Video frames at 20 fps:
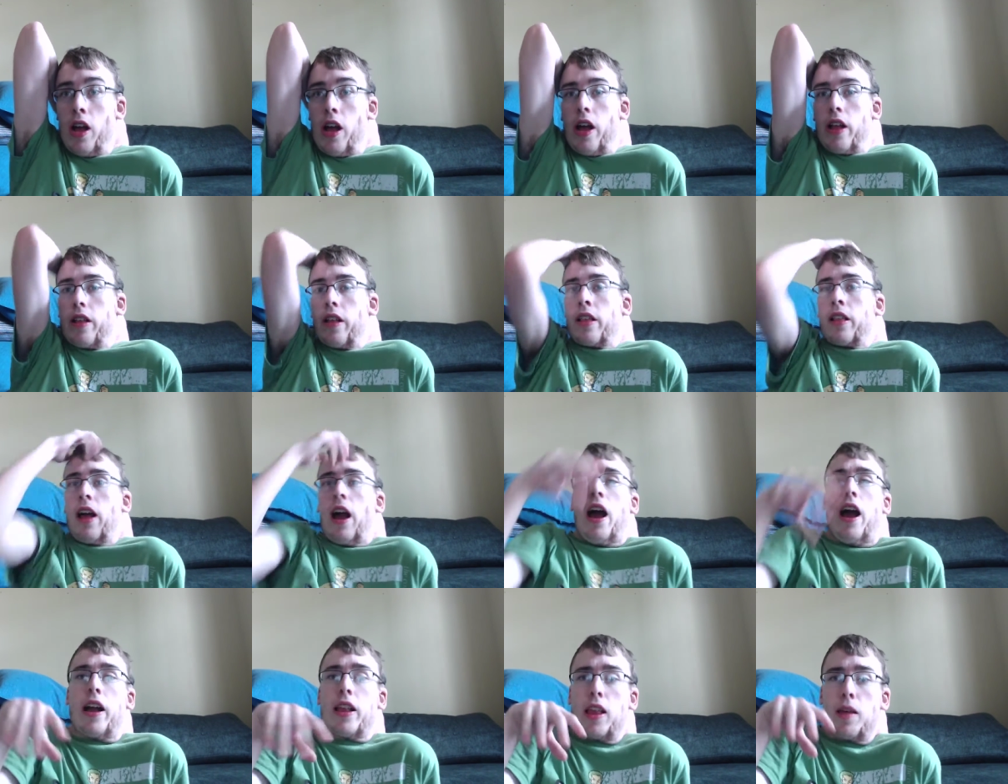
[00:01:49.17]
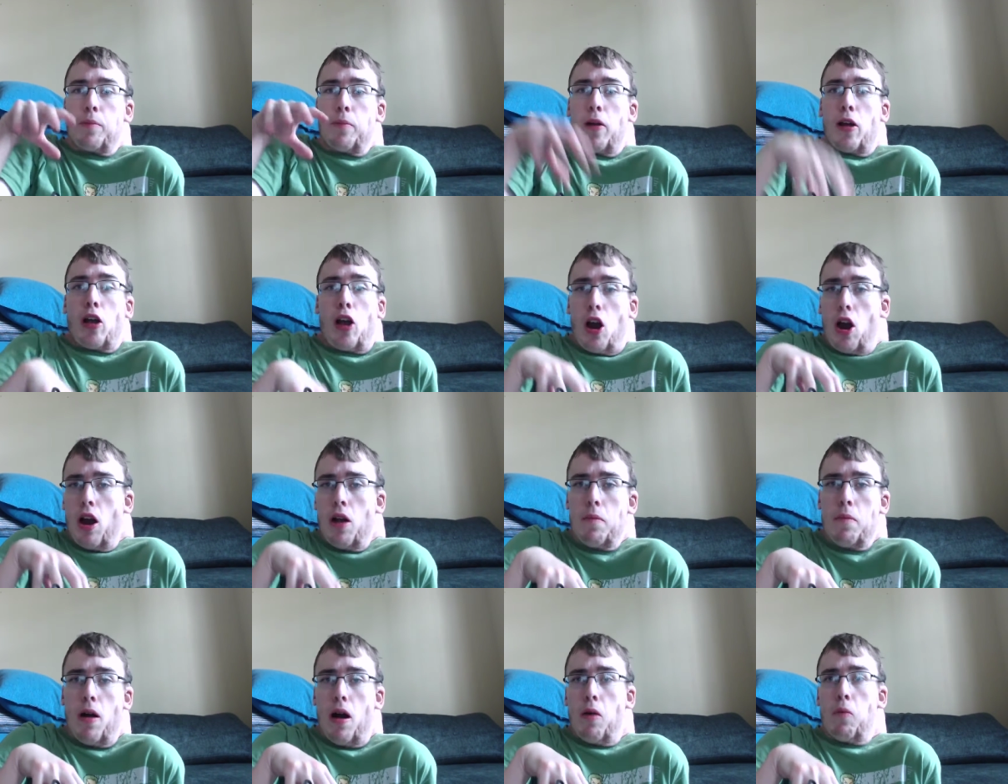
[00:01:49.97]
And decide that the
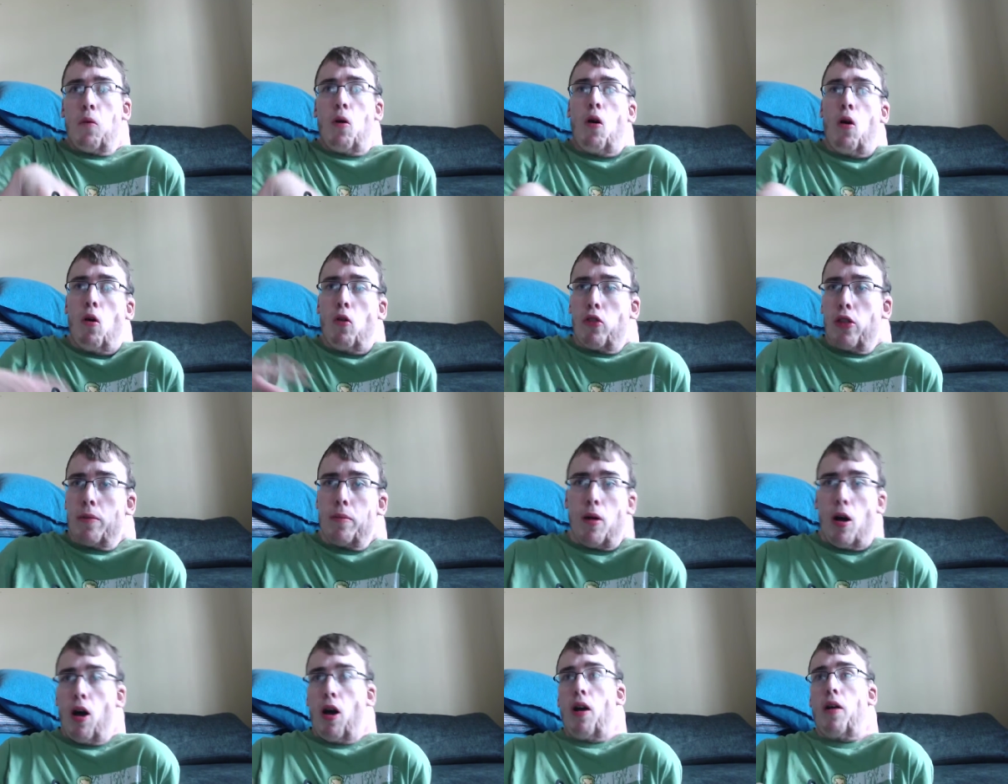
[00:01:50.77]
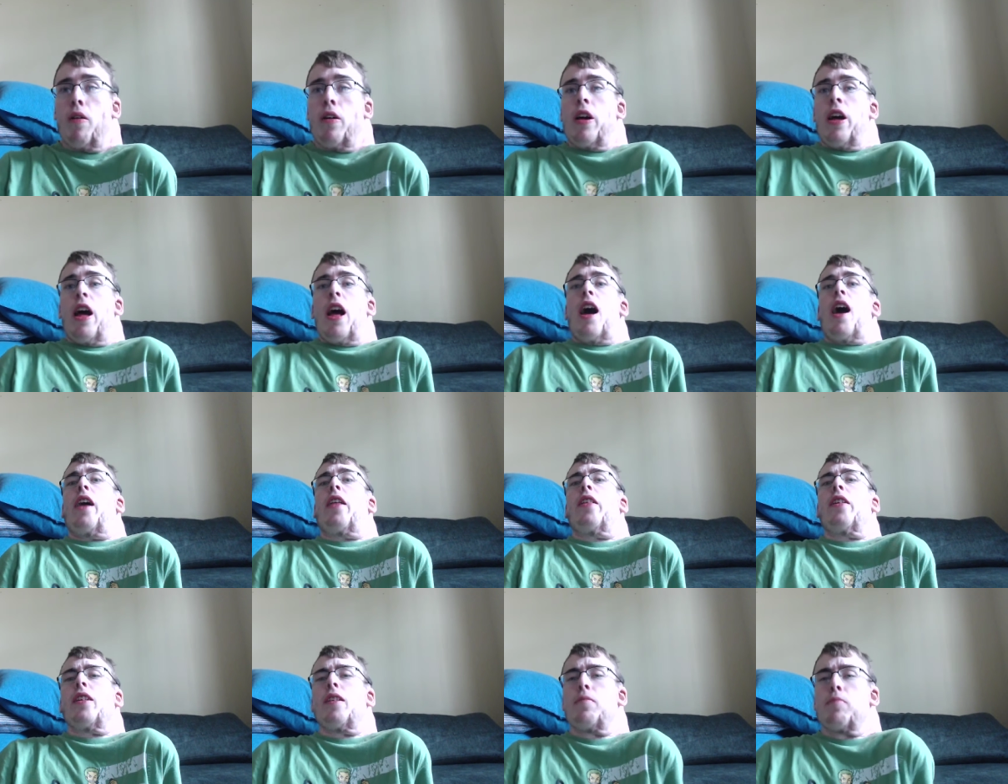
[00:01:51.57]
Germa will hold them all.
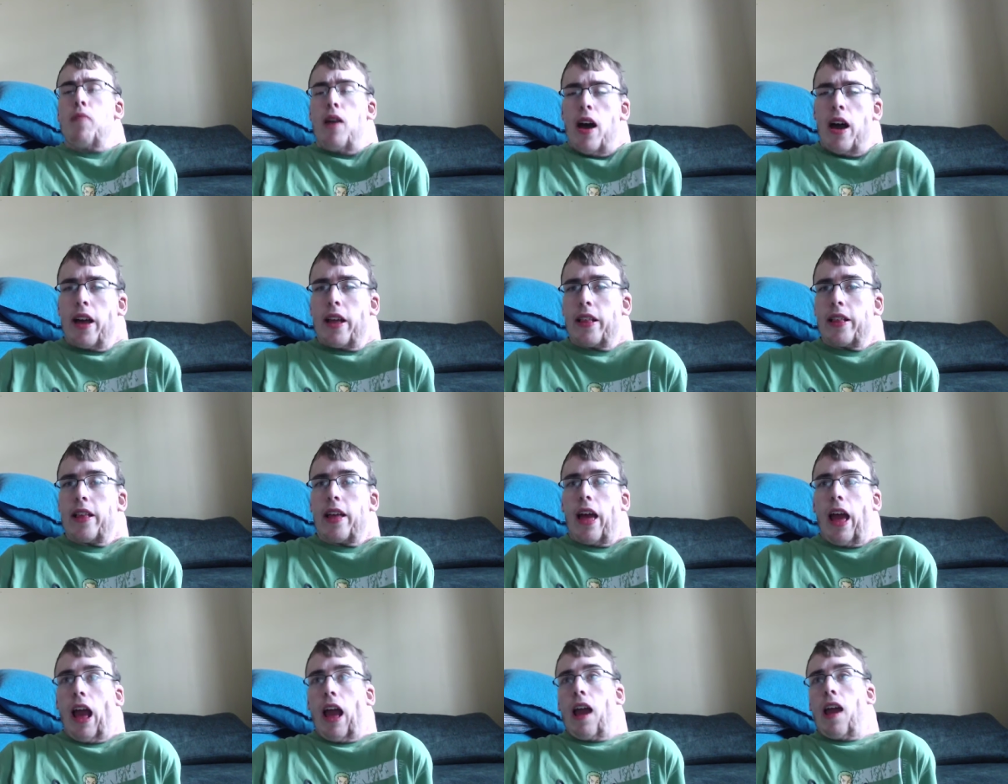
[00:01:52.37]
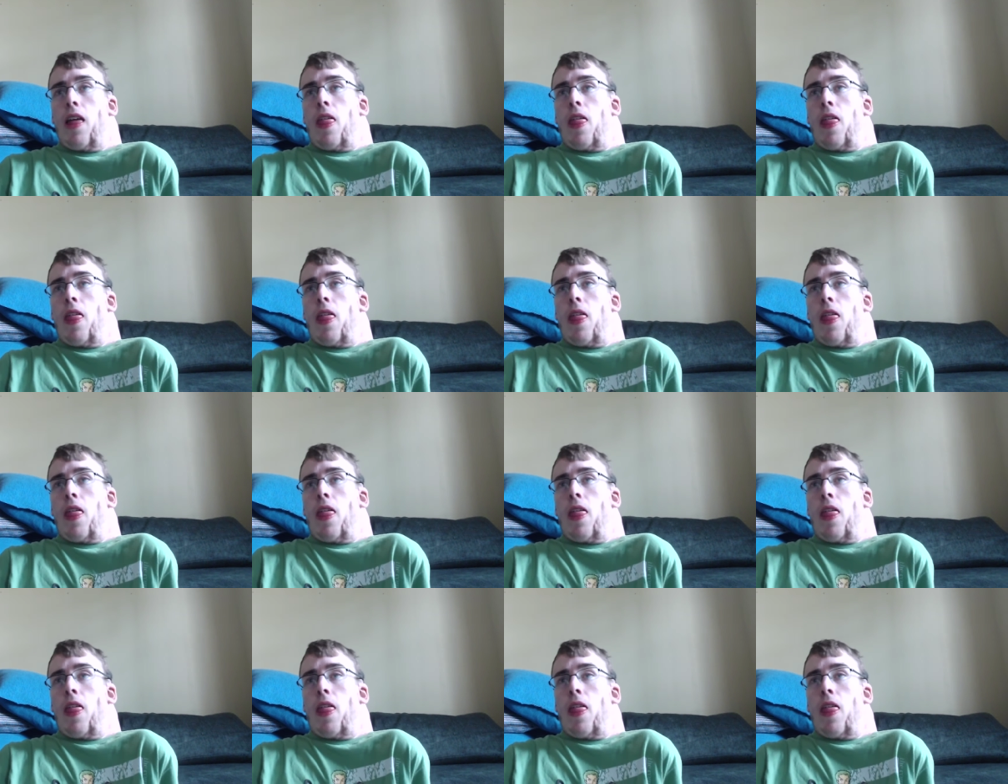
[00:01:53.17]
And this is my thing.